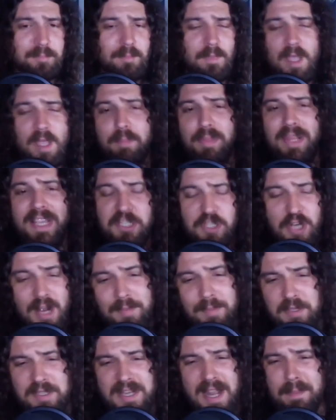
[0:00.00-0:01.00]
Please drop
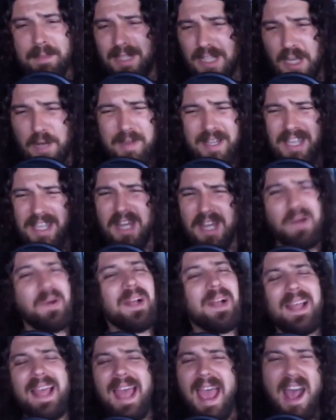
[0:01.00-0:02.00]
those down below. But yo,
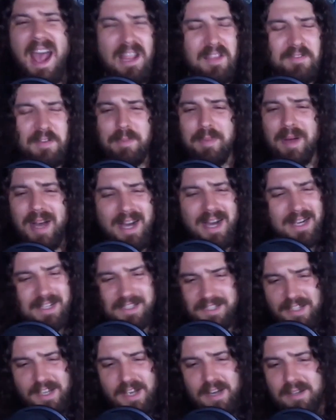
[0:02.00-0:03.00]
Helluva
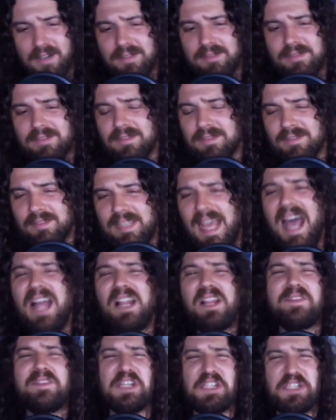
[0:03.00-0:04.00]
Boss, yo,
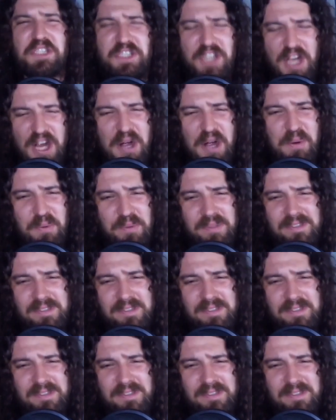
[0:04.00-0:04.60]
Helluva show.